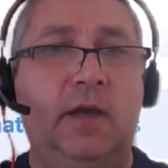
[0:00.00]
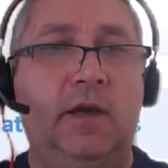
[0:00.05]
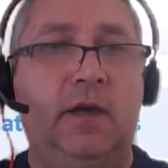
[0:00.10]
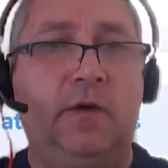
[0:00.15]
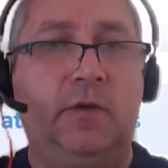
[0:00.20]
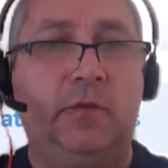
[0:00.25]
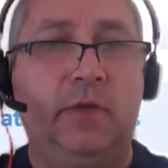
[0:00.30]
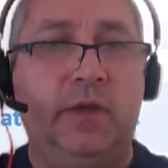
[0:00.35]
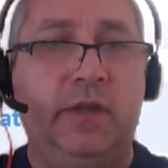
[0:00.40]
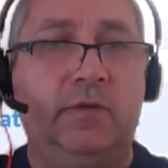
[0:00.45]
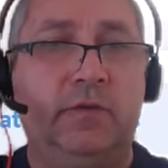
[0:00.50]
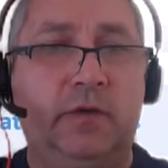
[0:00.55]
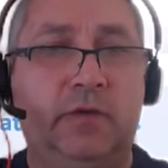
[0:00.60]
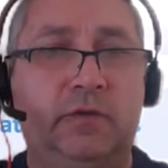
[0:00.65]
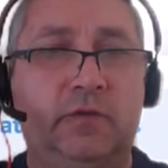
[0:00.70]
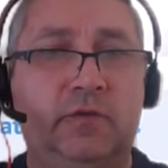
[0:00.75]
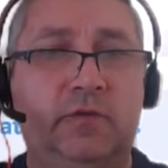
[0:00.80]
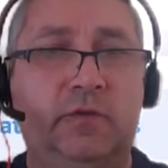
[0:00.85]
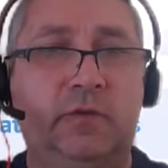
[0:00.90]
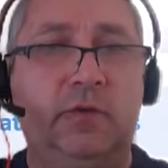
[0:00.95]
Quick
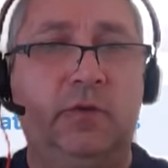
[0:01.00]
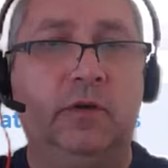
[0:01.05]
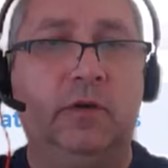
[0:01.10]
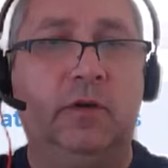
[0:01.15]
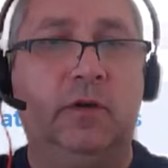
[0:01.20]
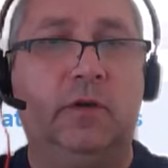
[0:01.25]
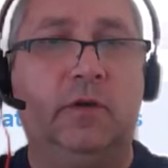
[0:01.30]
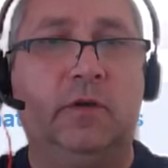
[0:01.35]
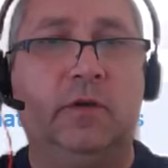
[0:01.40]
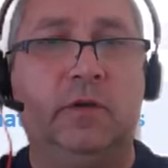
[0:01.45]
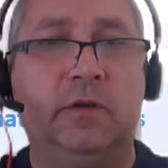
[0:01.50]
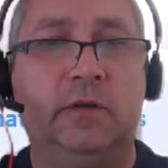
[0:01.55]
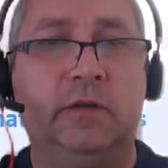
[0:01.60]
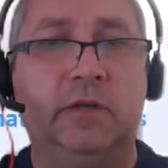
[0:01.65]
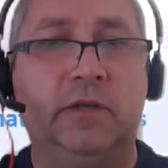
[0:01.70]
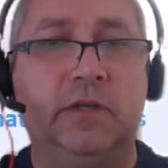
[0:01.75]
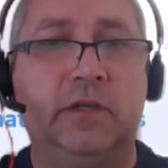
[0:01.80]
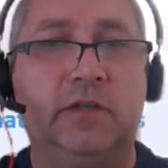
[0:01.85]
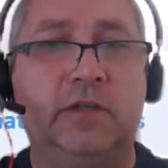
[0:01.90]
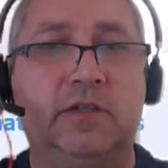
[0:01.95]
walkthrough
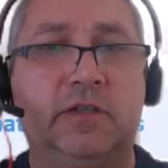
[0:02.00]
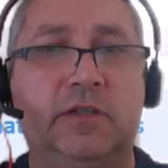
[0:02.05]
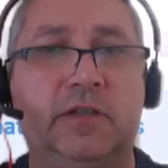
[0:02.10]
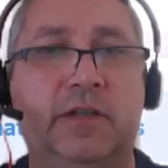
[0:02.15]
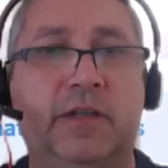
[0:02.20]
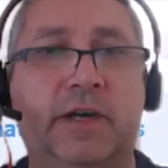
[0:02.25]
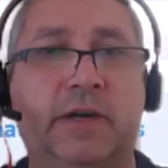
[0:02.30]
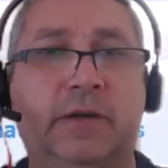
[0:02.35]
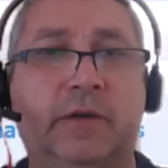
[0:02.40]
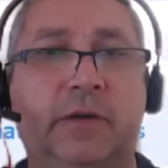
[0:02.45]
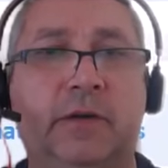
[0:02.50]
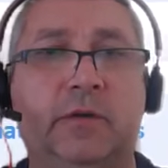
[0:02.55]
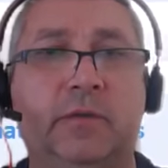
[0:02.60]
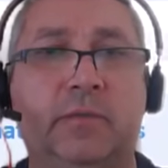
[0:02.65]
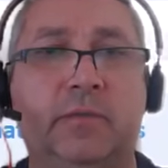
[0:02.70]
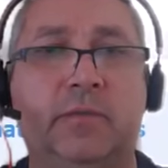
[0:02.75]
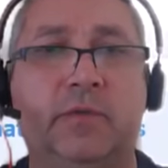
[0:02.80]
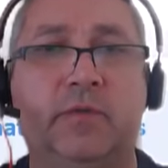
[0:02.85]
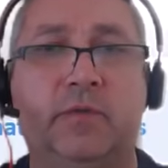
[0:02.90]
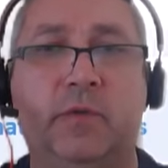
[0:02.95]
on each scenario
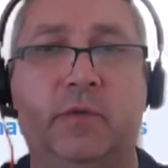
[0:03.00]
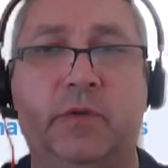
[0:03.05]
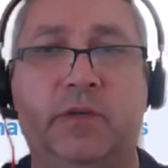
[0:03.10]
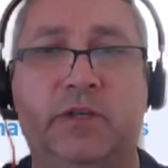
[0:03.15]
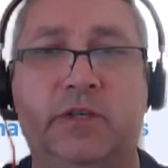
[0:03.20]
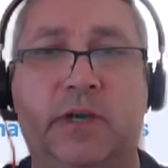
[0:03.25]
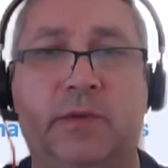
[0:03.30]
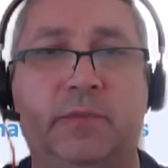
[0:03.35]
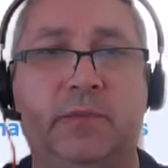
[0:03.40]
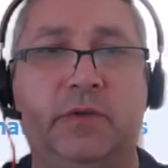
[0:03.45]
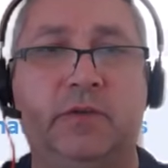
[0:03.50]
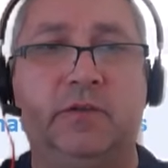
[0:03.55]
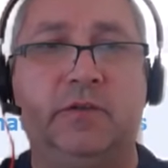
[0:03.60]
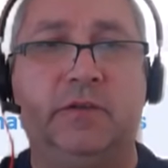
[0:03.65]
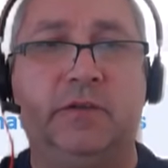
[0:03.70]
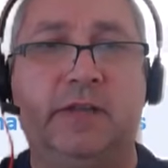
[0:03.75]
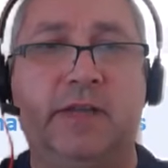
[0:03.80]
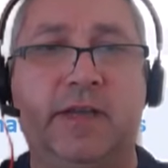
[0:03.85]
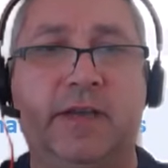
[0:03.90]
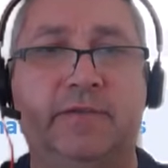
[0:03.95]
before we jump into
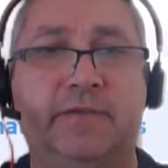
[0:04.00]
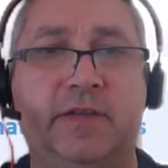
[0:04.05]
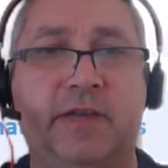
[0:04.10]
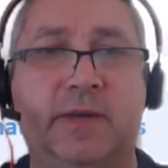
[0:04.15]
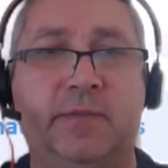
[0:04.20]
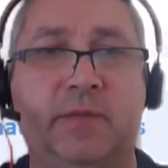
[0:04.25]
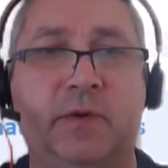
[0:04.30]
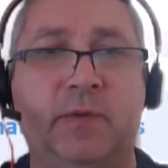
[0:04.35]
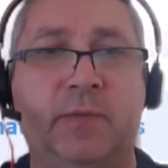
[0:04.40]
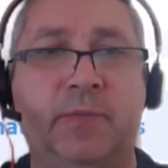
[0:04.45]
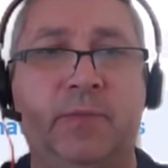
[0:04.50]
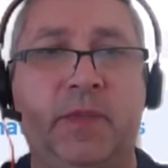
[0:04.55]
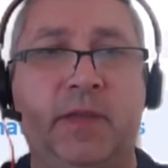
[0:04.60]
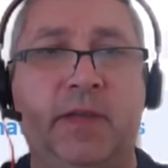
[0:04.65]
the live demo.